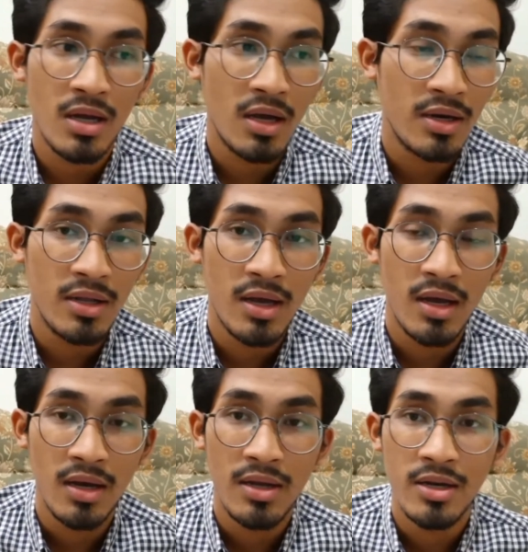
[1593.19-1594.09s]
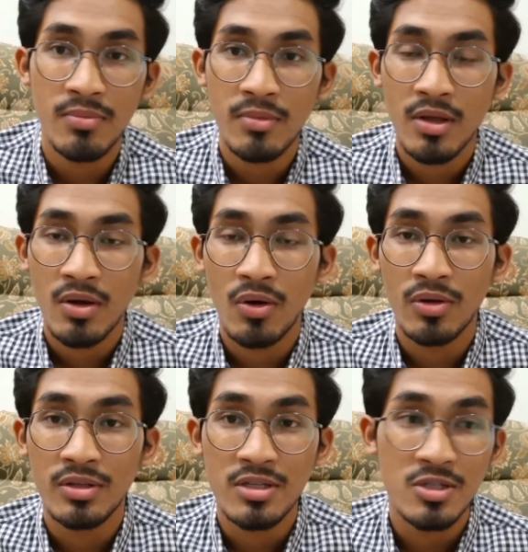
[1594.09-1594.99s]
their learning or
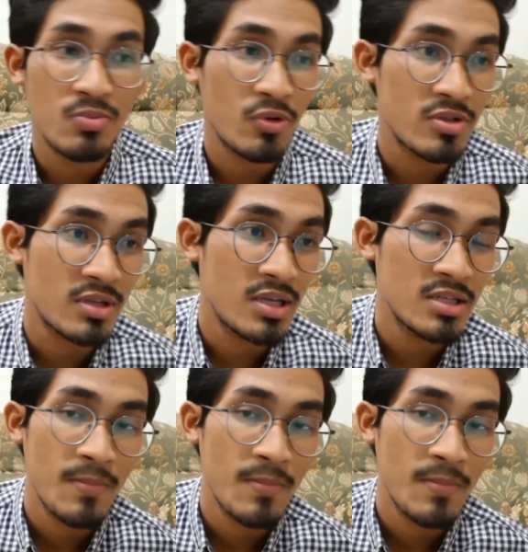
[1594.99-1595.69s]
teaching process,